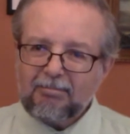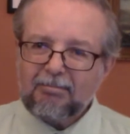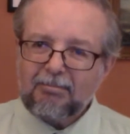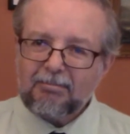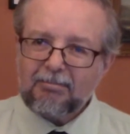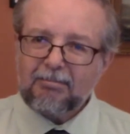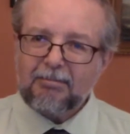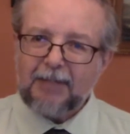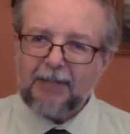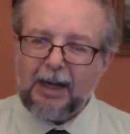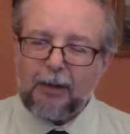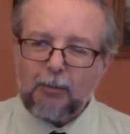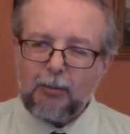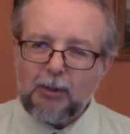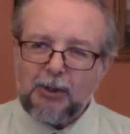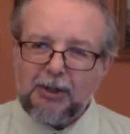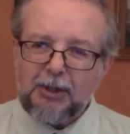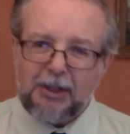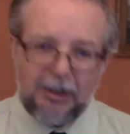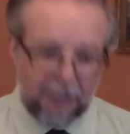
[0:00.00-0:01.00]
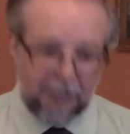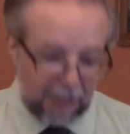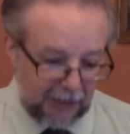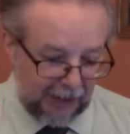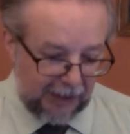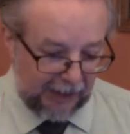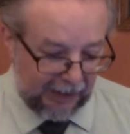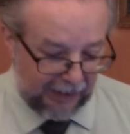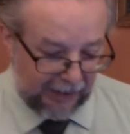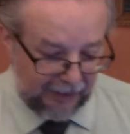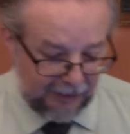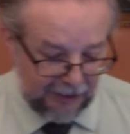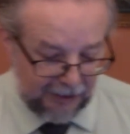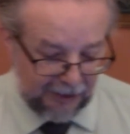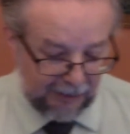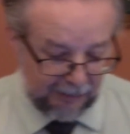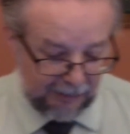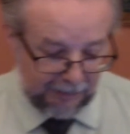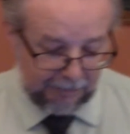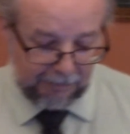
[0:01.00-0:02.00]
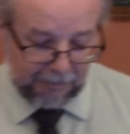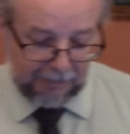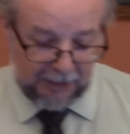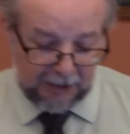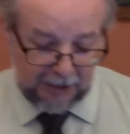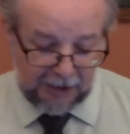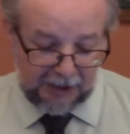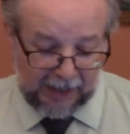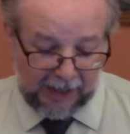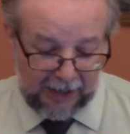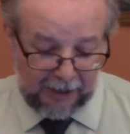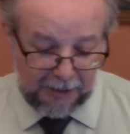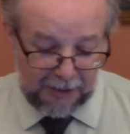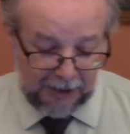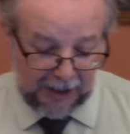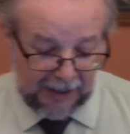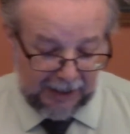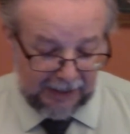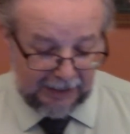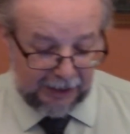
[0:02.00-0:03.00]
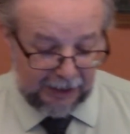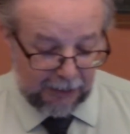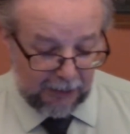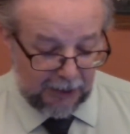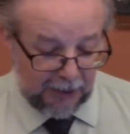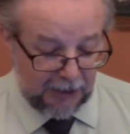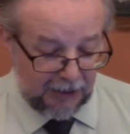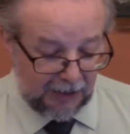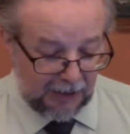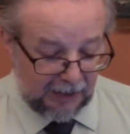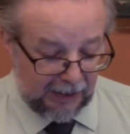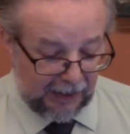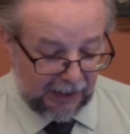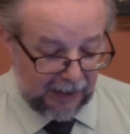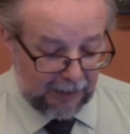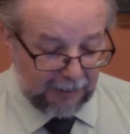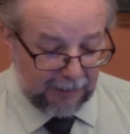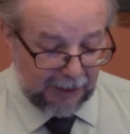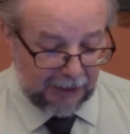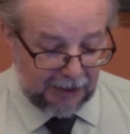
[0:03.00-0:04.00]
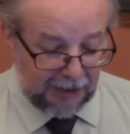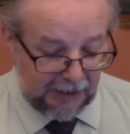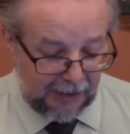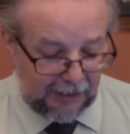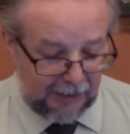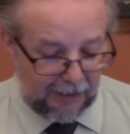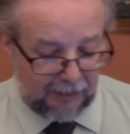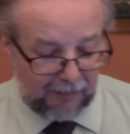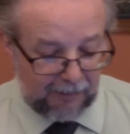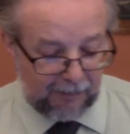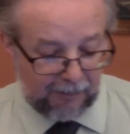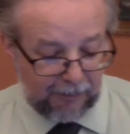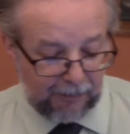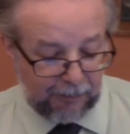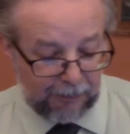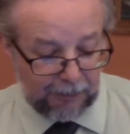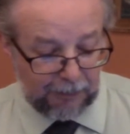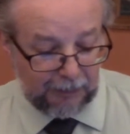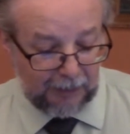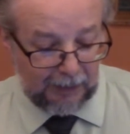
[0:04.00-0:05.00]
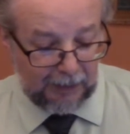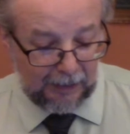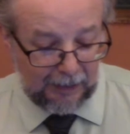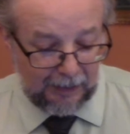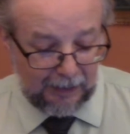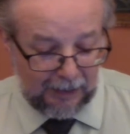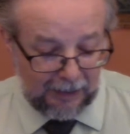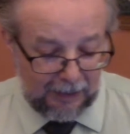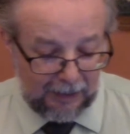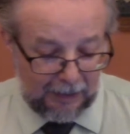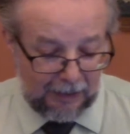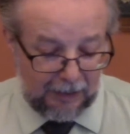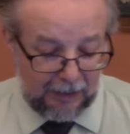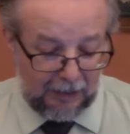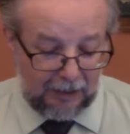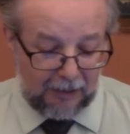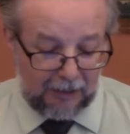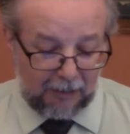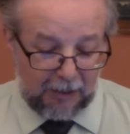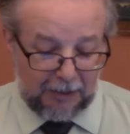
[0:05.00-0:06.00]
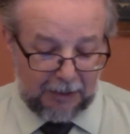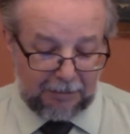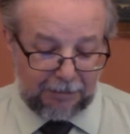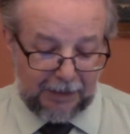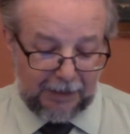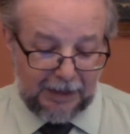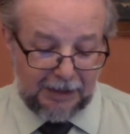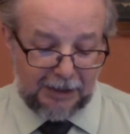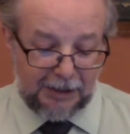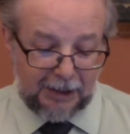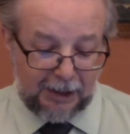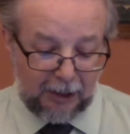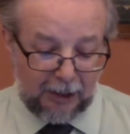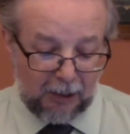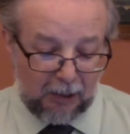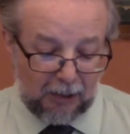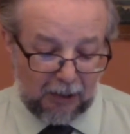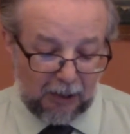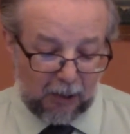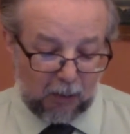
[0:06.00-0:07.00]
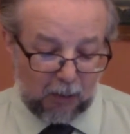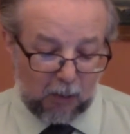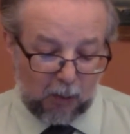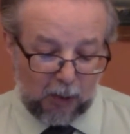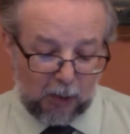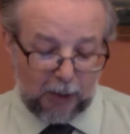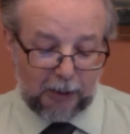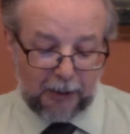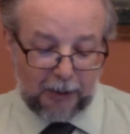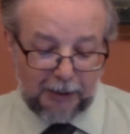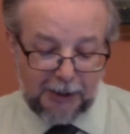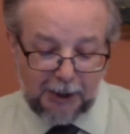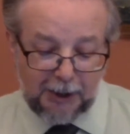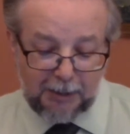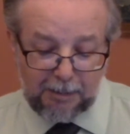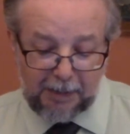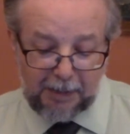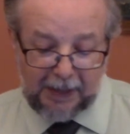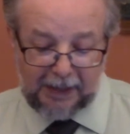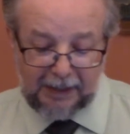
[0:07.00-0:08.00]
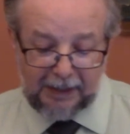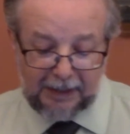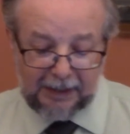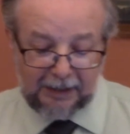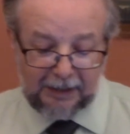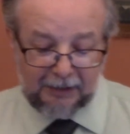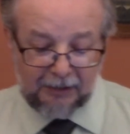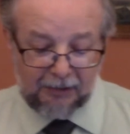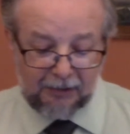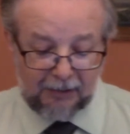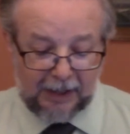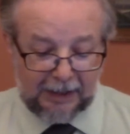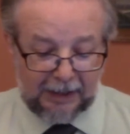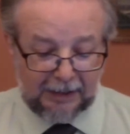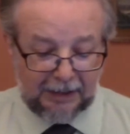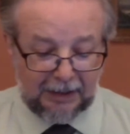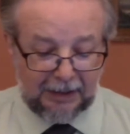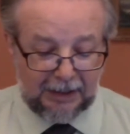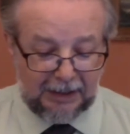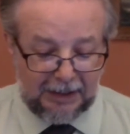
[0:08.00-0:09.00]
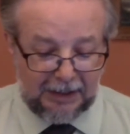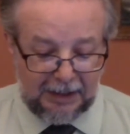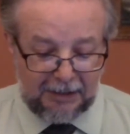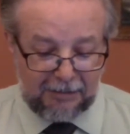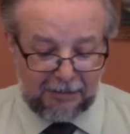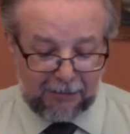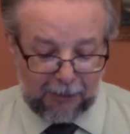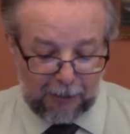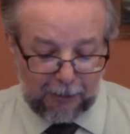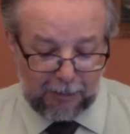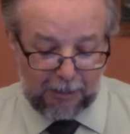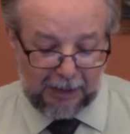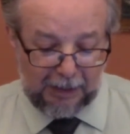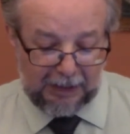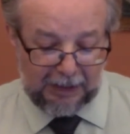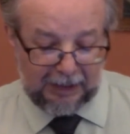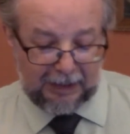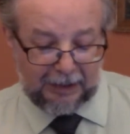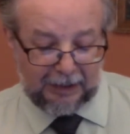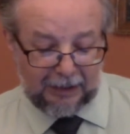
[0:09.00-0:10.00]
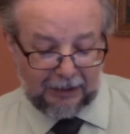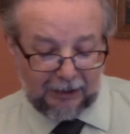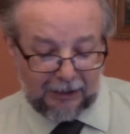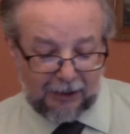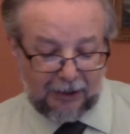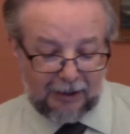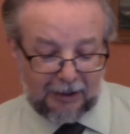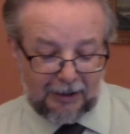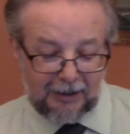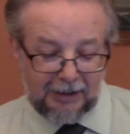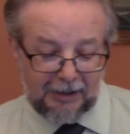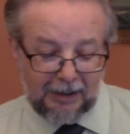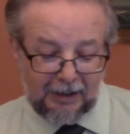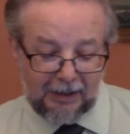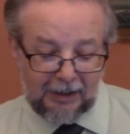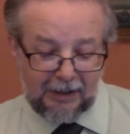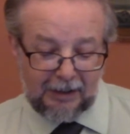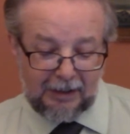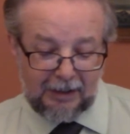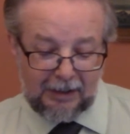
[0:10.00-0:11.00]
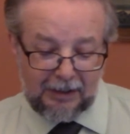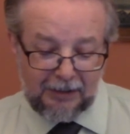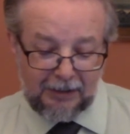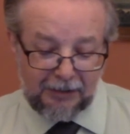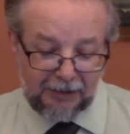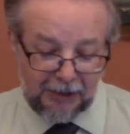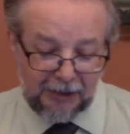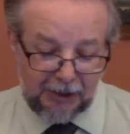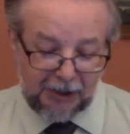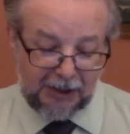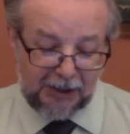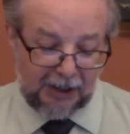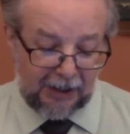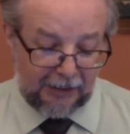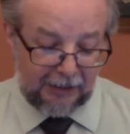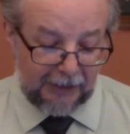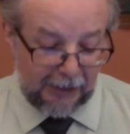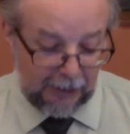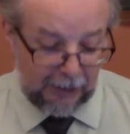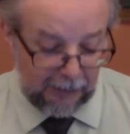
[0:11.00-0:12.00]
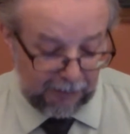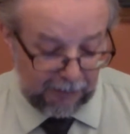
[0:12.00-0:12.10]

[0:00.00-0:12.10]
that was a different age. It sounds odd to us today, but still, when facing a world-spanning threat, the evil being called Thasaro,